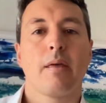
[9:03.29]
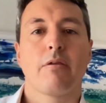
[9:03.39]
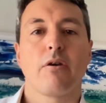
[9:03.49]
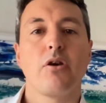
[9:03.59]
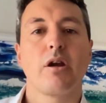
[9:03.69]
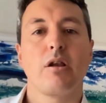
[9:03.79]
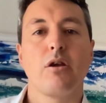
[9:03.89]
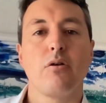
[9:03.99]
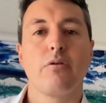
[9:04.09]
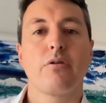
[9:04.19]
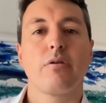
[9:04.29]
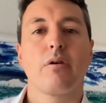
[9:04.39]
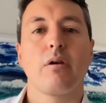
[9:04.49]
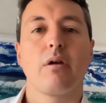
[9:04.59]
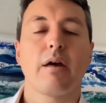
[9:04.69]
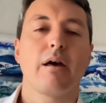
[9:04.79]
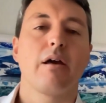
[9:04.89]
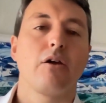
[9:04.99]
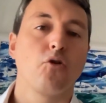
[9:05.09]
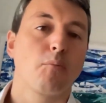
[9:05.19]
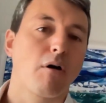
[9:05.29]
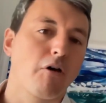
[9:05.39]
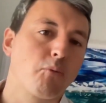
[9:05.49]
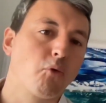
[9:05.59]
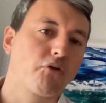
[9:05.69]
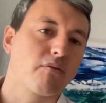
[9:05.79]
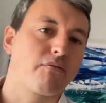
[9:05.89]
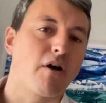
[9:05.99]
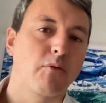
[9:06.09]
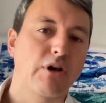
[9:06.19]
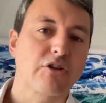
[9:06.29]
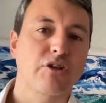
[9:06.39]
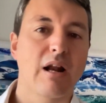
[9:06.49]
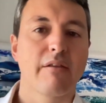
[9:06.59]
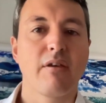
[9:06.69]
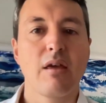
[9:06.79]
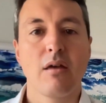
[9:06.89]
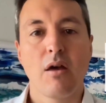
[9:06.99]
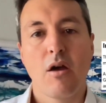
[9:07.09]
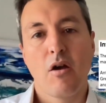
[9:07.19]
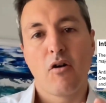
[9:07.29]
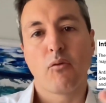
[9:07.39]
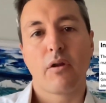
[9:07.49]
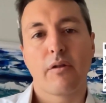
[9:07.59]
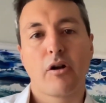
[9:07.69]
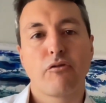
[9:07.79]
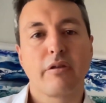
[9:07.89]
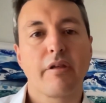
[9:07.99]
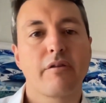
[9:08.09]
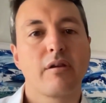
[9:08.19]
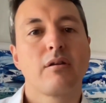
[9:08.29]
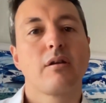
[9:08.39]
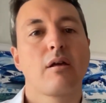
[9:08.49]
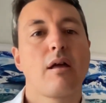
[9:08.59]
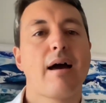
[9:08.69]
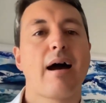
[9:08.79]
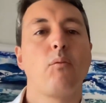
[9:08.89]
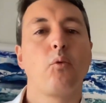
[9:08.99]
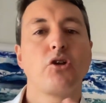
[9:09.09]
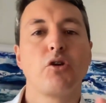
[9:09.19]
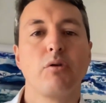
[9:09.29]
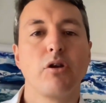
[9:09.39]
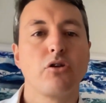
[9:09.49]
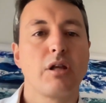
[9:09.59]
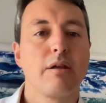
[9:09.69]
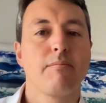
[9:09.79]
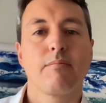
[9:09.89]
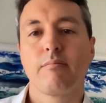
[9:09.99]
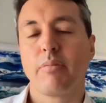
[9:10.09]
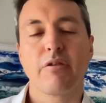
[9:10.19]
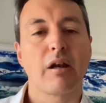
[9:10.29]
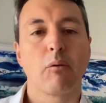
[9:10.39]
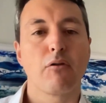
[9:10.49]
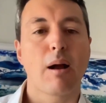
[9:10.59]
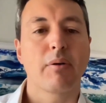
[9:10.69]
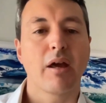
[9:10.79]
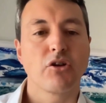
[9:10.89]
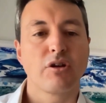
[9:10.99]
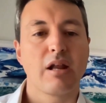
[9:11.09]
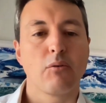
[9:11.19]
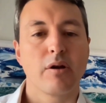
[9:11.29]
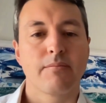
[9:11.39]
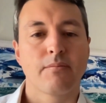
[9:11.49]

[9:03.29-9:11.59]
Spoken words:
So you can use your passport to confirm your nationality of one of the countries listed, and which you would usually be sending with your application anyway.